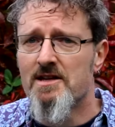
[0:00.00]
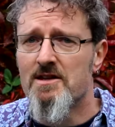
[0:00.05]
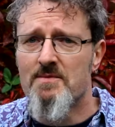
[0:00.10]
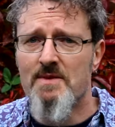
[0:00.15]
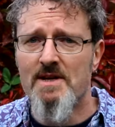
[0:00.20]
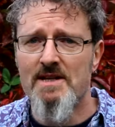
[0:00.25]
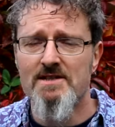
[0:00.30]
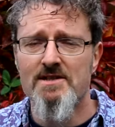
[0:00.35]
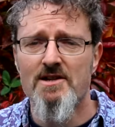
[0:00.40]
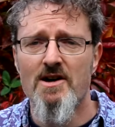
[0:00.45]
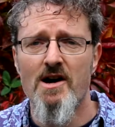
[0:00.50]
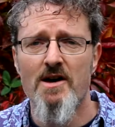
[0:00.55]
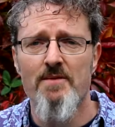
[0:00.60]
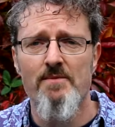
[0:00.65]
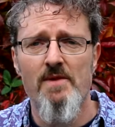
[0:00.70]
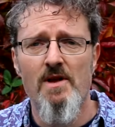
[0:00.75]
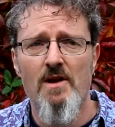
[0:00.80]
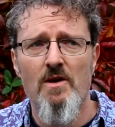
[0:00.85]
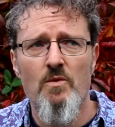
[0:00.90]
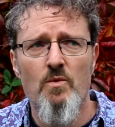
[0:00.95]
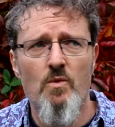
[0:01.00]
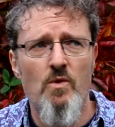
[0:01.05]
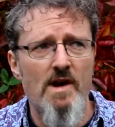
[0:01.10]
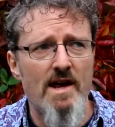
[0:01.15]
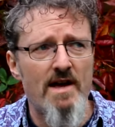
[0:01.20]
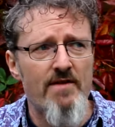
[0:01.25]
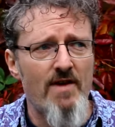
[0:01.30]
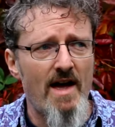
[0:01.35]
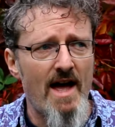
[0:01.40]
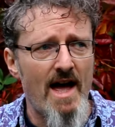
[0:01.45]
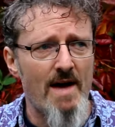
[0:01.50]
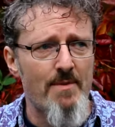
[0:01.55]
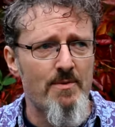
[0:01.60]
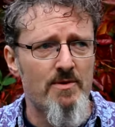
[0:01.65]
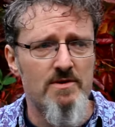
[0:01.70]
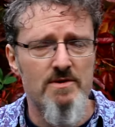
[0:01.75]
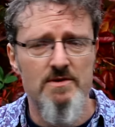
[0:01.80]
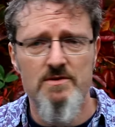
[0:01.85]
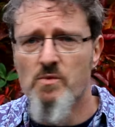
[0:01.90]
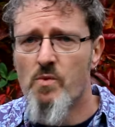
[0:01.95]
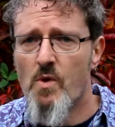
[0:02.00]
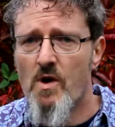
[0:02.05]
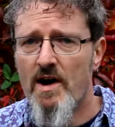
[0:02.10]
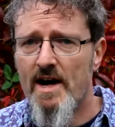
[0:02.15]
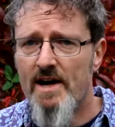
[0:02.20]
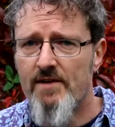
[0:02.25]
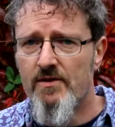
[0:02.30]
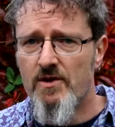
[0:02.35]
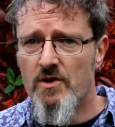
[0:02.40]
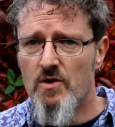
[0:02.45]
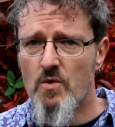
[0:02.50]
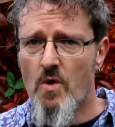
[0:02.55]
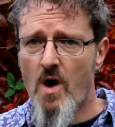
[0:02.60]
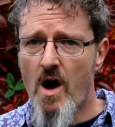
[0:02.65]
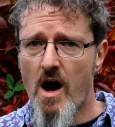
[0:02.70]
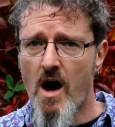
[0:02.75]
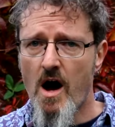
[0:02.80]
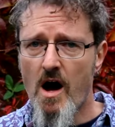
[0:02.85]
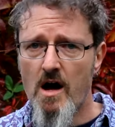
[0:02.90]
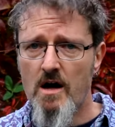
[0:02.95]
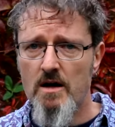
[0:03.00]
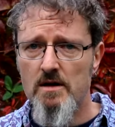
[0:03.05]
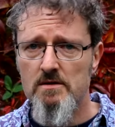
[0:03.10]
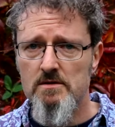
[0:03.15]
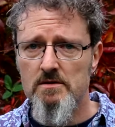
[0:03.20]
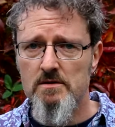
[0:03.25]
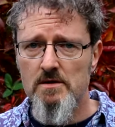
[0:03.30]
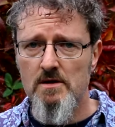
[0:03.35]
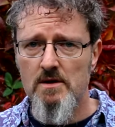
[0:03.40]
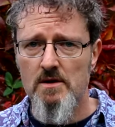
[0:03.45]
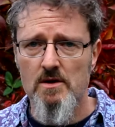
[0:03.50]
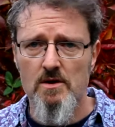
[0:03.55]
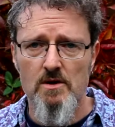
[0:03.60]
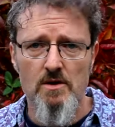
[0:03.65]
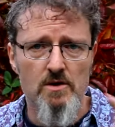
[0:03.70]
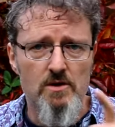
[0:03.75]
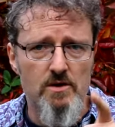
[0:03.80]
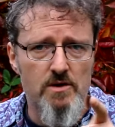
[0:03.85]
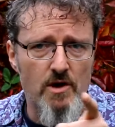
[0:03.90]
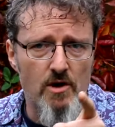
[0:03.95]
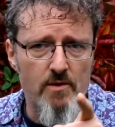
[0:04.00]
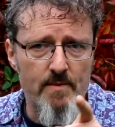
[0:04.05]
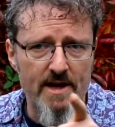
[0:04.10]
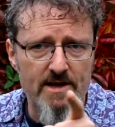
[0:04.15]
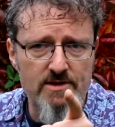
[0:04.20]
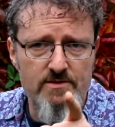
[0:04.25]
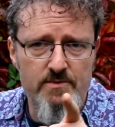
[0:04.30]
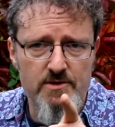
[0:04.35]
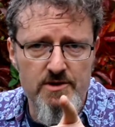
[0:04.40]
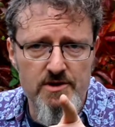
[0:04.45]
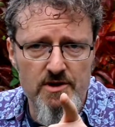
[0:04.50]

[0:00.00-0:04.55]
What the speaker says: in the meantime, whatever happens, wherever you are, go make some